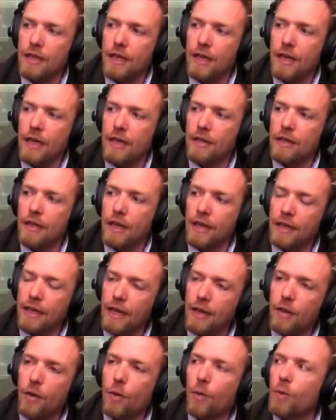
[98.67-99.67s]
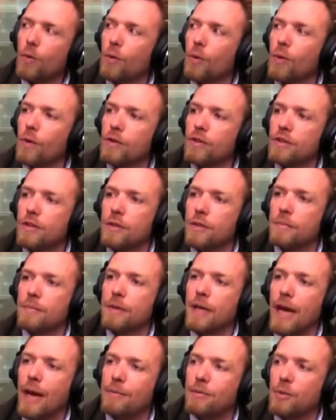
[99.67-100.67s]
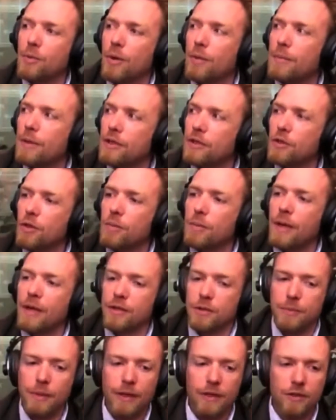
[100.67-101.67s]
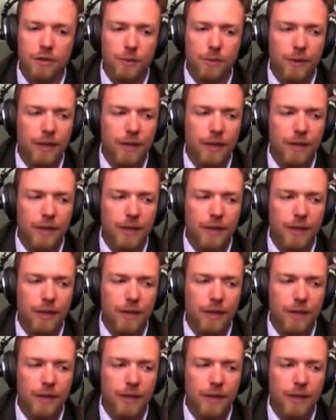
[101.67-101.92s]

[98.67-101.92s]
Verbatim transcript: And again, the whole goal is to capture what makes your pet special.